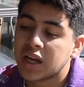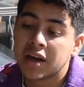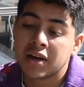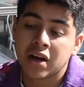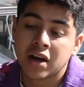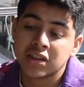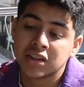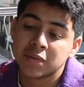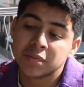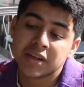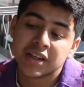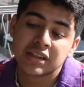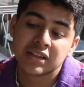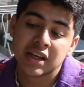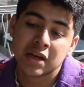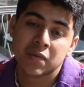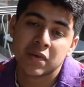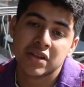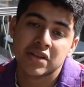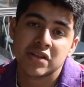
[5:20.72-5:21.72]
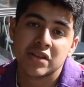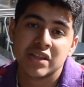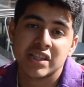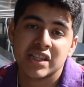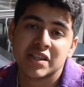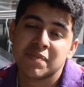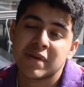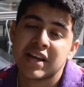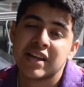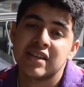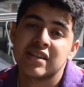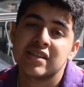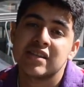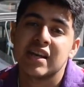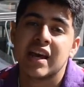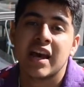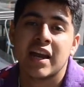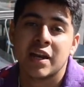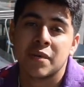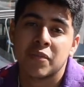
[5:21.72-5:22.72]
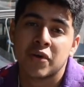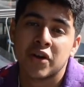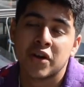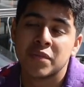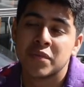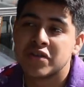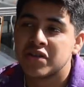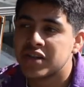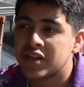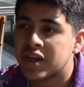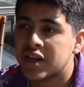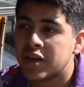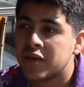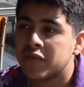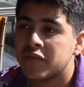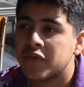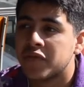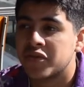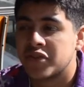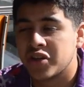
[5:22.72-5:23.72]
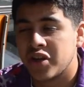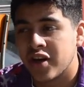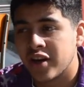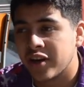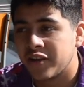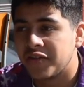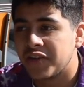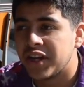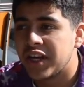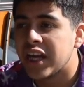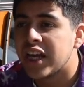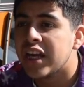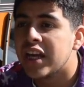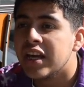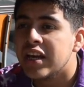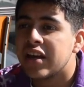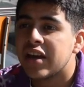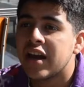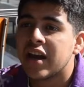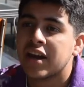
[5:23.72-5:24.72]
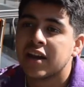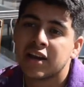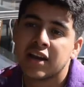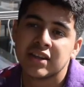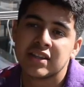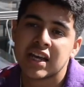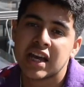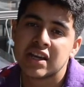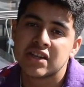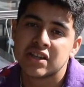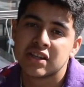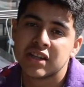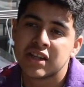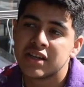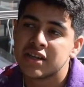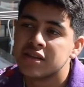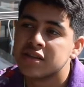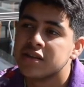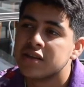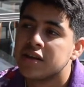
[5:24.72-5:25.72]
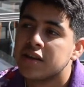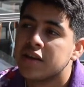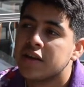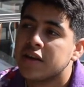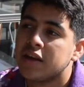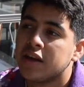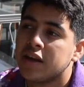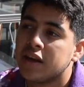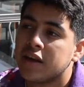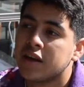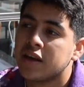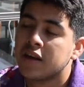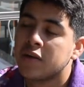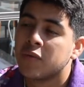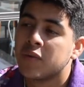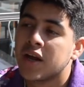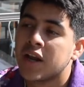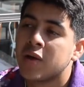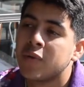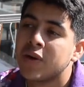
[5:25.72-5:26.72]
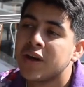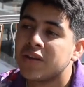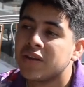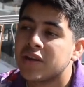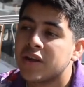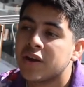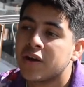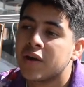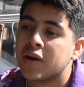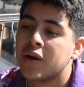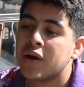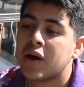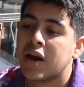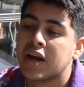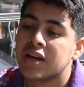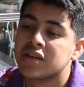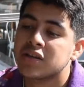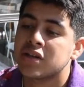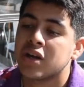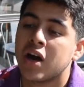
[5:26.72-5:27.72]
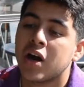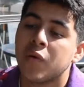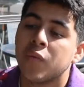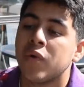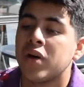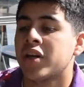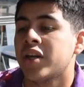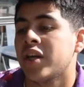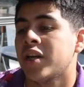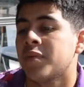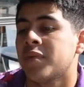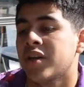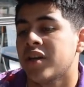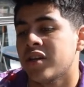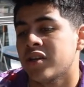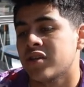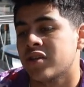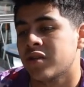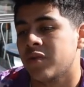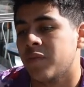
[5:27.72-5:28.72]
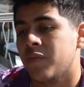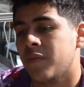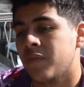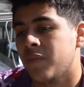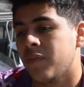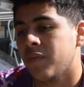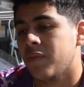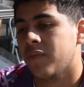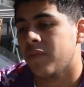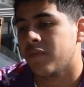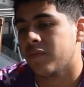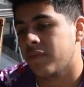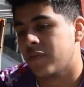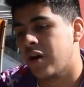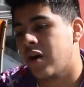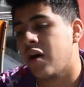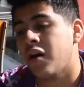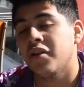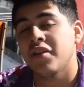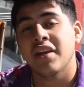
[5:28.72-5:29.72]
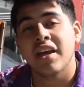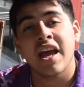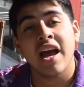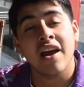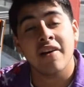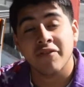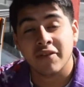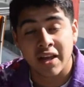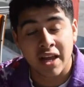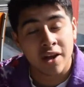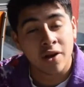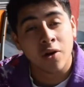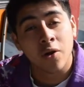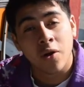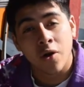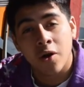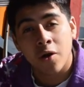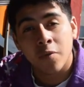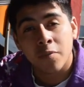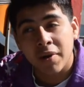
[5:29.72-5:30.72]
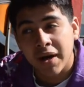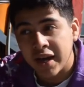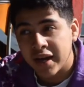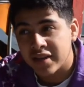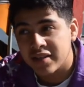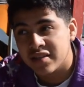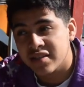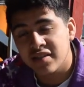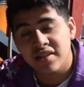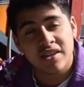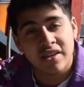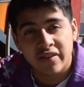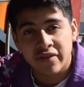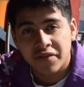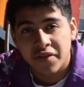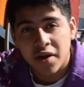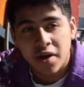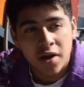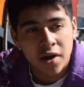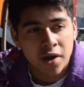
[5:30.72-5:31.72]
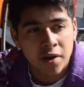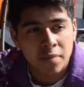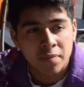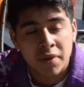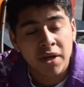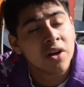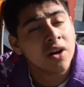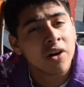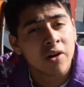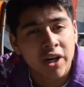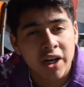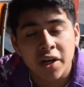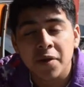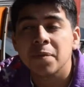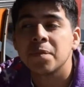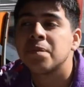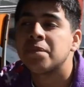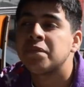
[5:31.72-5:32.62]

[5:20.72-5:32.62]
and also because I went to the Space Annenberg Museum for photography in Los Angeles. And when I went there, I saw one image called The Afghan Girl by Steve um, McCurry.